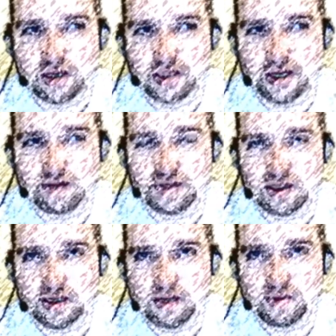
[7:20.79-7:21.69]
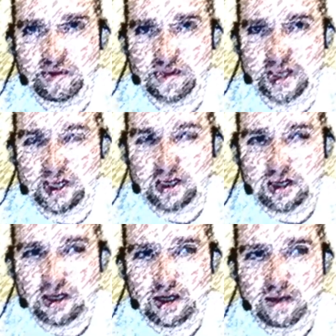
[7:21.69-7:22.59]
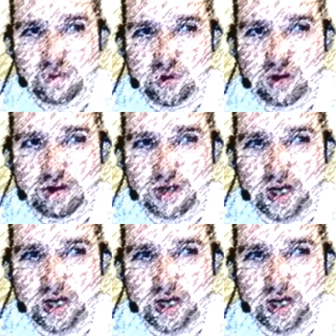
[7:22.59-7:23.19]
delve into a number of the moral or